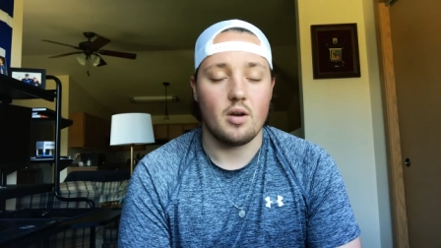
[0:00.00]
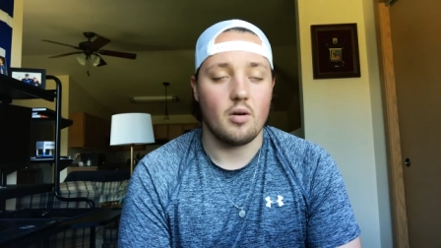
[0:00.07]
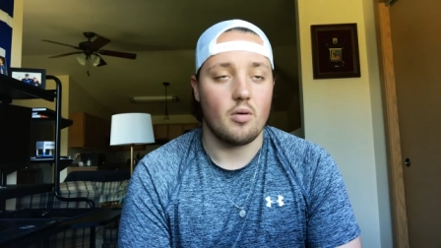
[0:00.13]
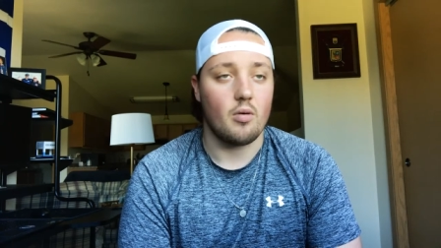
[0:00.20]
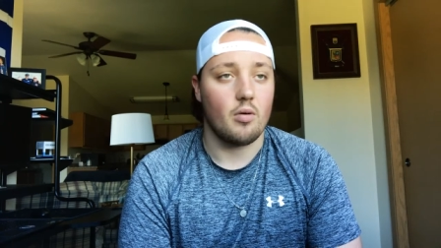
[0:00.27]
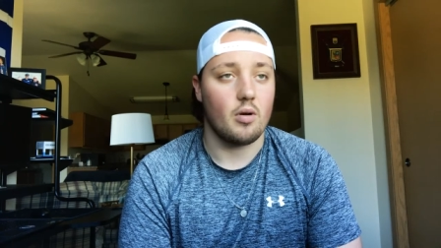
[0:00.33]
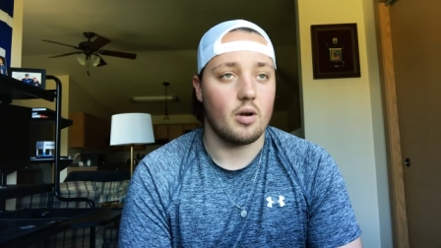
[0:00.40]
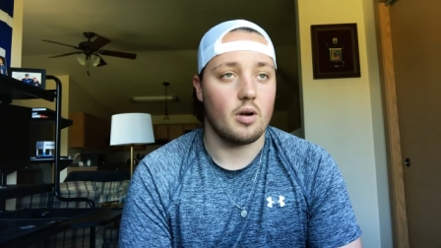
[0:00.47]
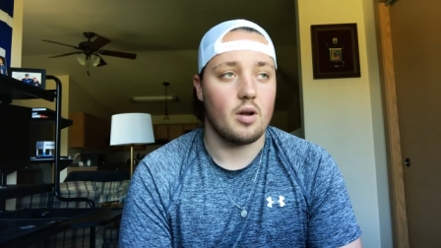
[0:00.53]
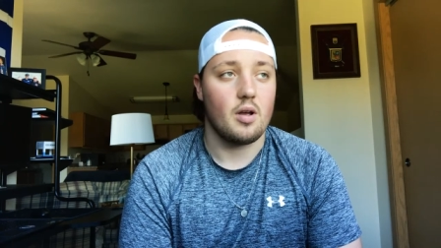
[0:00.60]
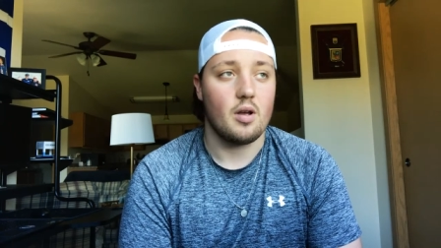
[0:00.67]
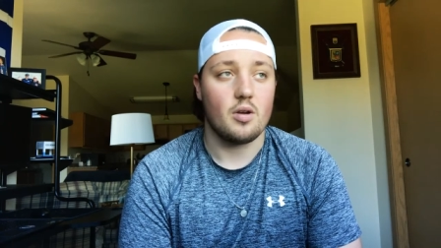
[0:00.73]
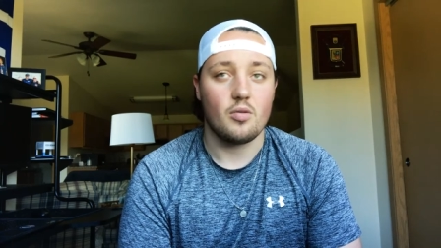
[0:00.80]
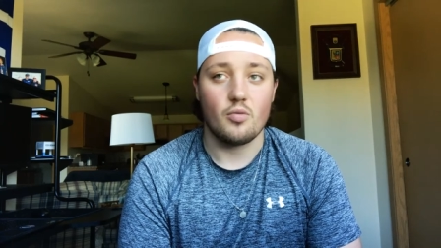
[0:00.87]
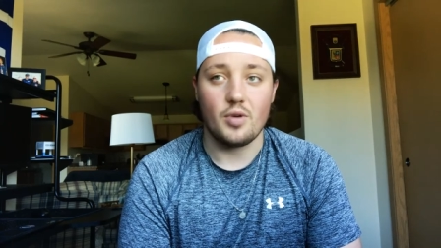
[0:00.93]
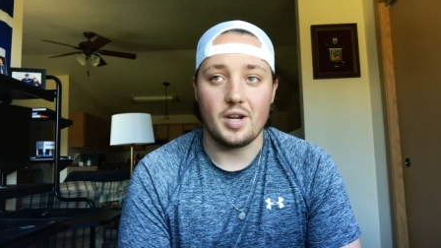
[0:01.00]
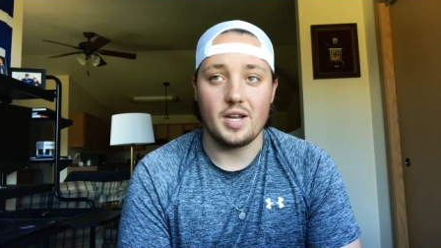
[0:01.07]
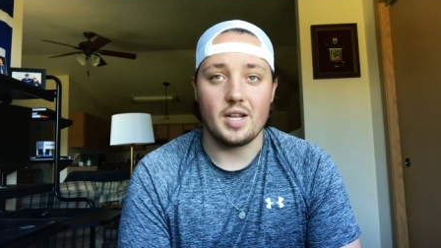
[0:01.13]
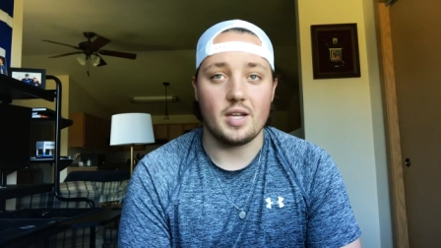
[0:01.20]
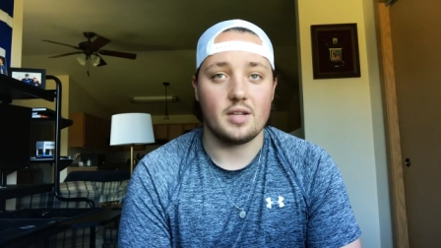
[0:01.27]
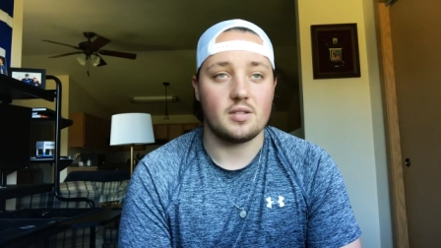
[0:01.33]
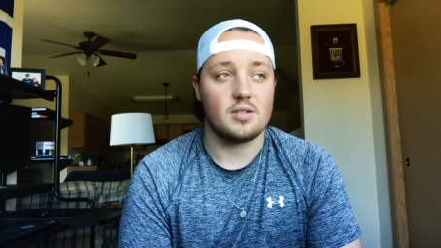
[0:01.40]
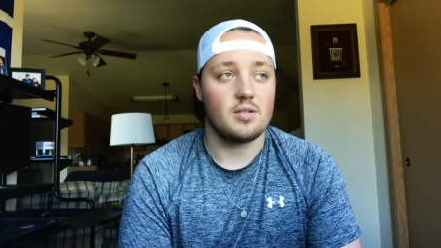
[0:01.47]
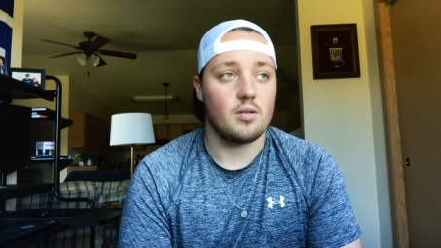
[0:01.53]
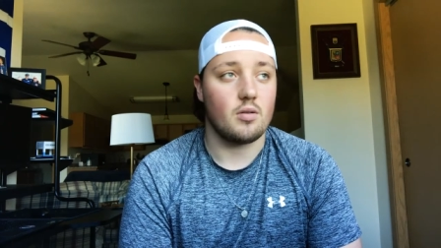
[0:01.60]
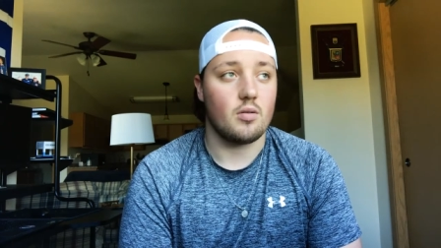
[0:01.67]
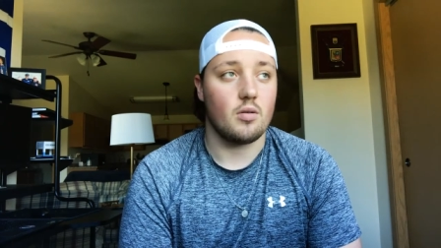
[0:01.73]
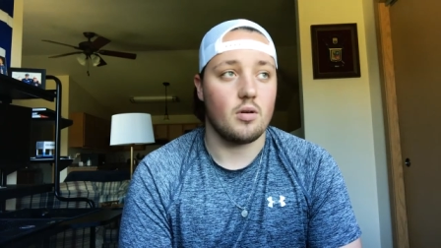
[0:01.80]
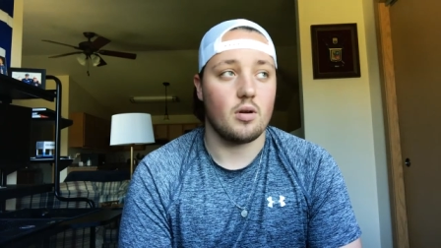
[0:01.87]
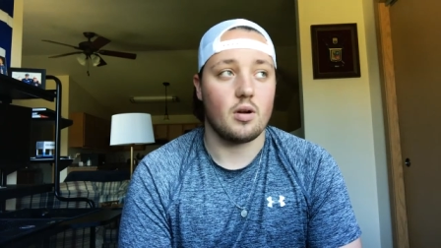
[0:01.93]
or readings
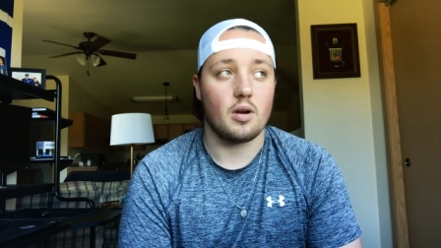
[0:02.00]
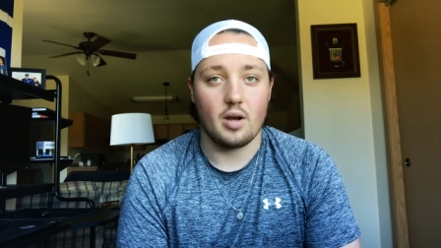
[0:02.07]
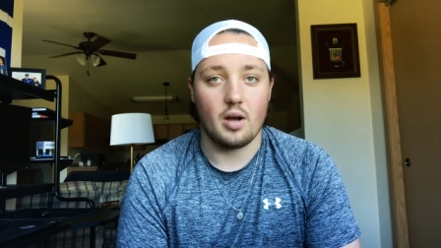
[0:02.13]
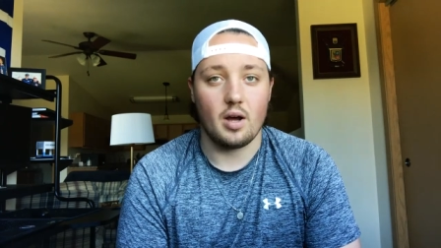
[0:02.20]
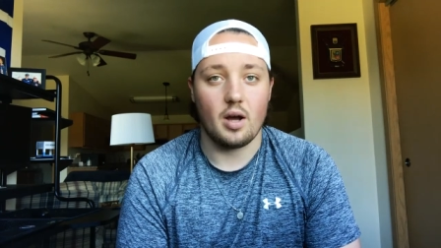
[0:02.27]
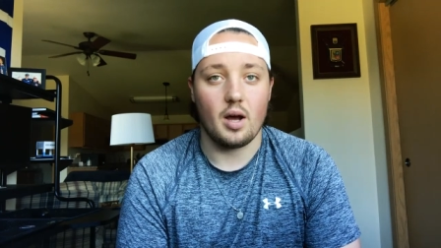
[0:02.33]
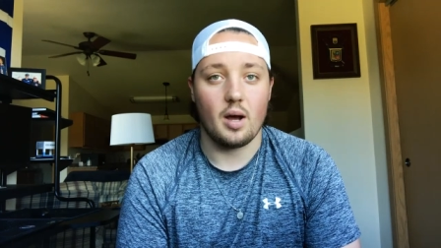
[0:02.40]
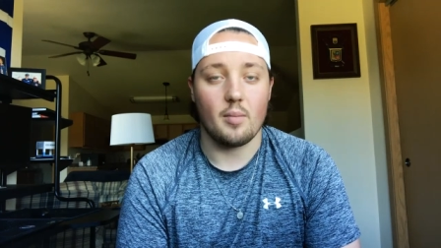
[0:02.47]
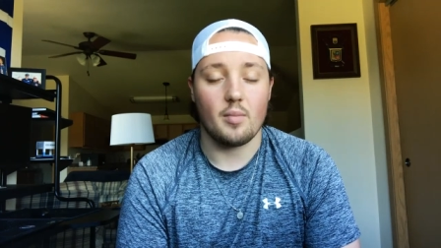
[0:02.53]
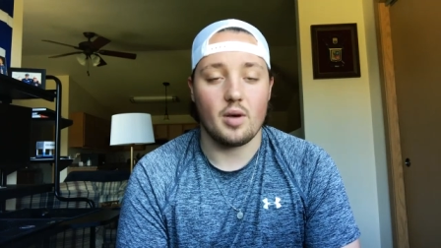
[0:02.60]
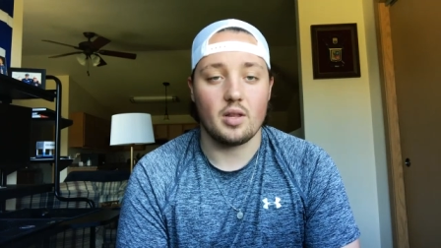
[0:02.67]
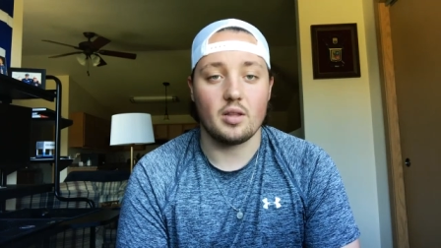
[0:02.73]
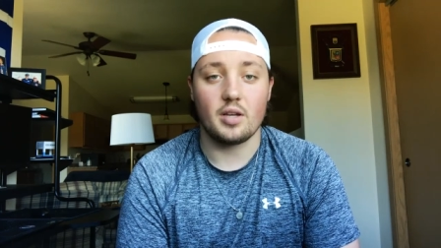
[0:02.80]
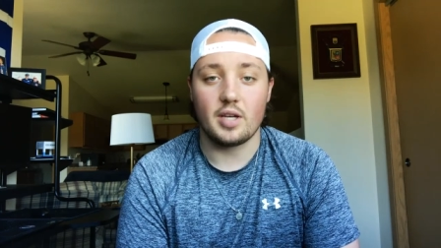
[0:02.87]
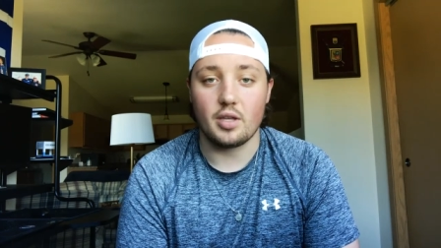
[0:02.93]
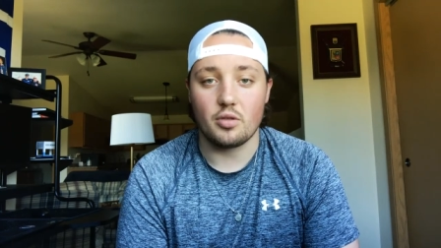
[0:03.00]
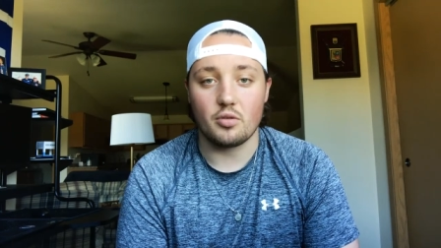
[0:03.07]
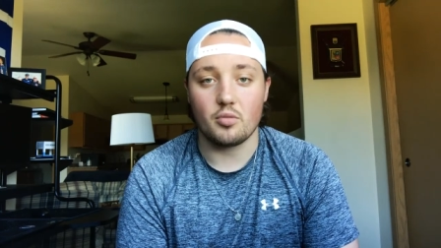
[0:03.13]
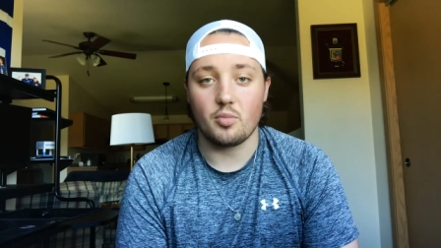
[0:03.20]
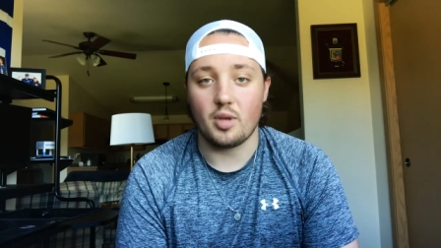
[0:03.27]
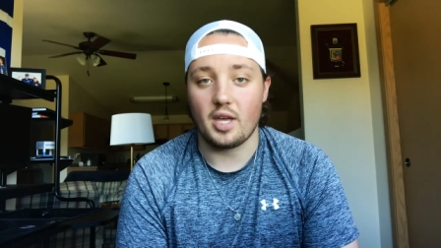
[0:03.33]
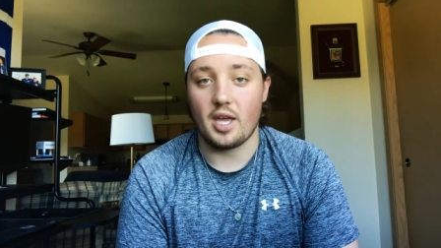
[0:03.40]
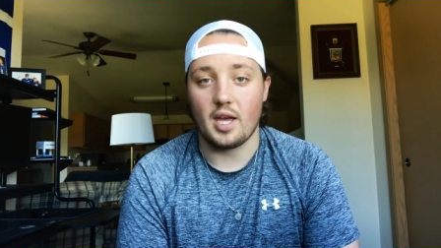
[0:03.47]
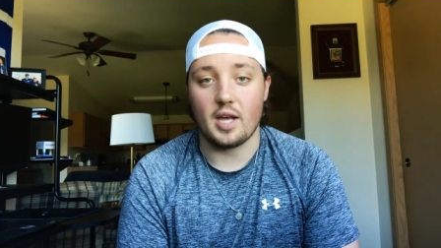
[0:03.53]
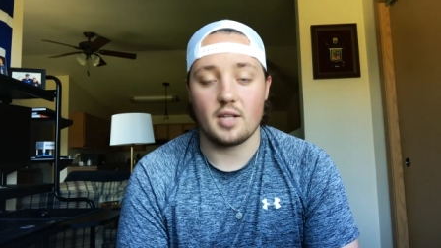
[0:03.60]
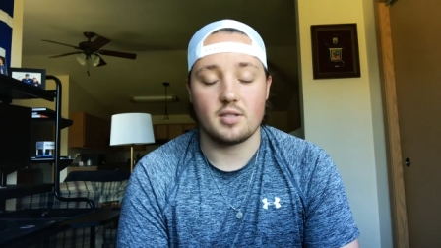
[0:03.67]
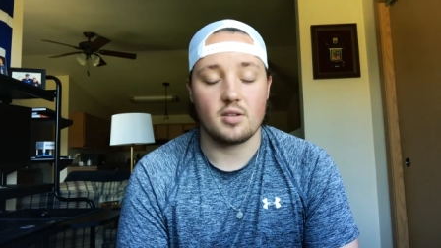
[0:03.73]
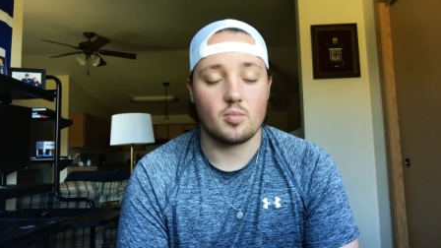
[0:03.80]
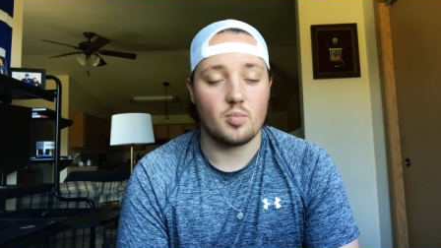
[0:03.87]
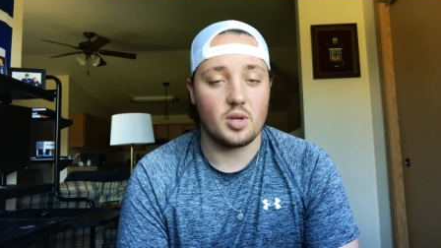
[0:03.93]
or um, looking through
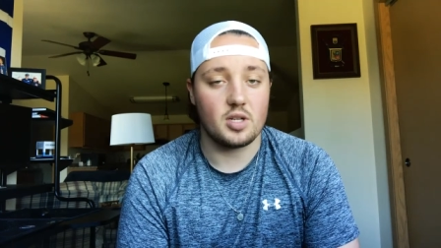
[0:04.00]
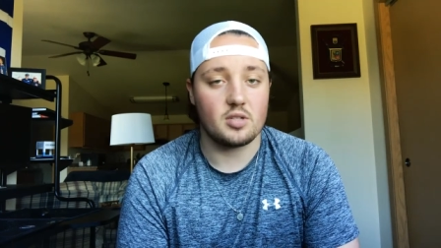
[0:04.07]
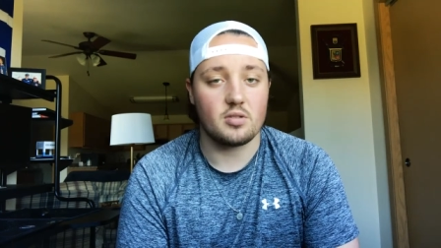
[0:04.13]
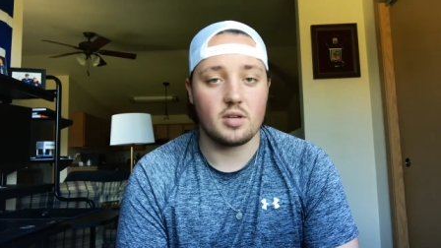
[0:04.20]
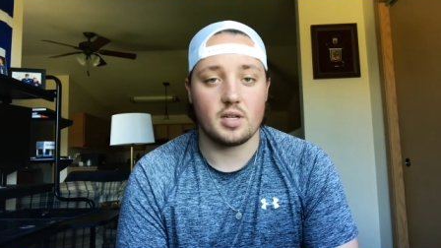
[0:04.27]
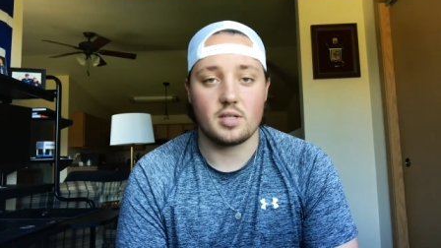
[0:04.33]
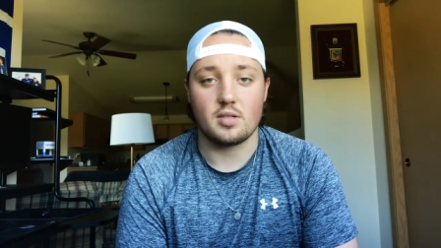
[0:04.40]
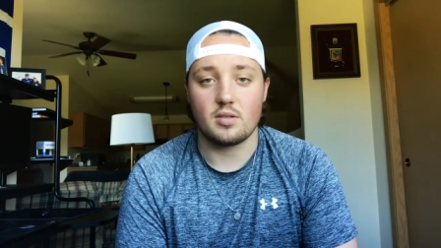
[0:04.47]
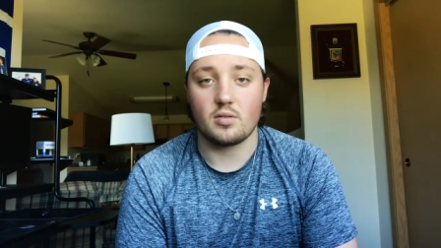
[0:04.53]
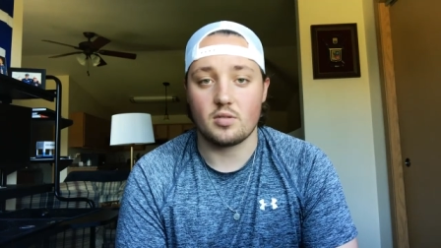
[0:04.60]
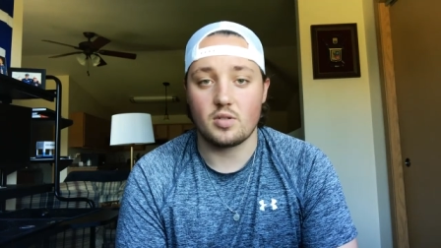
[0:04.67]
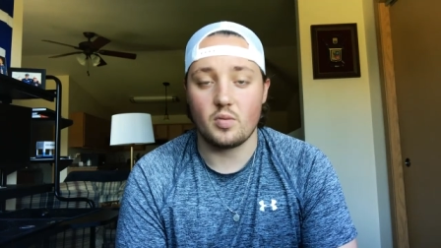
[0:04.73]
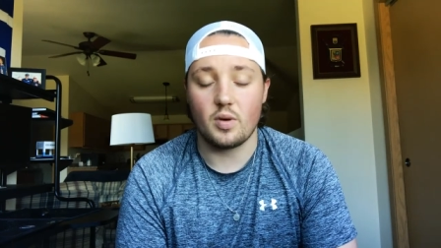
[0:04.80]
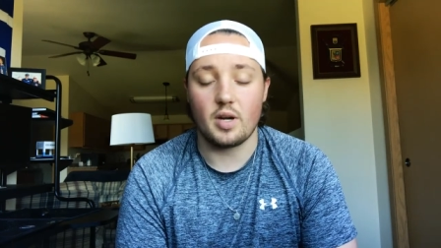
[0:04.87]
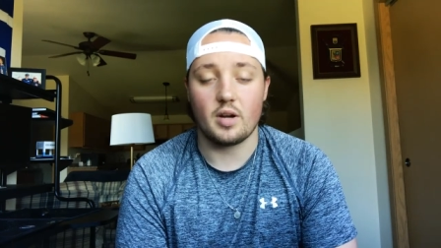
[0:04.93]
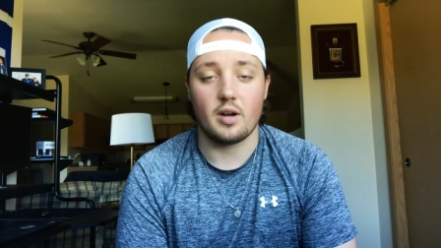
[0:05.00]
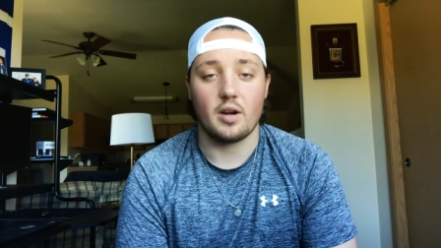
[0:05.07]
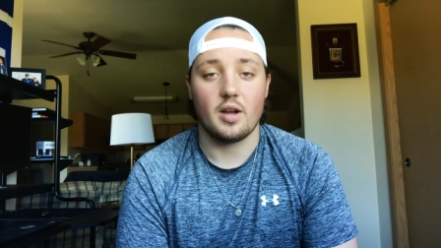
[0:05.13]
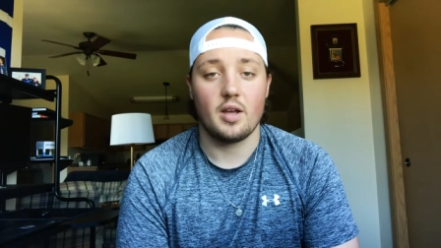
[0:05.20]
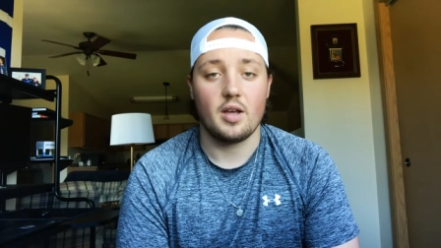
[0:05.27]
Behance or Pinterest or Twitter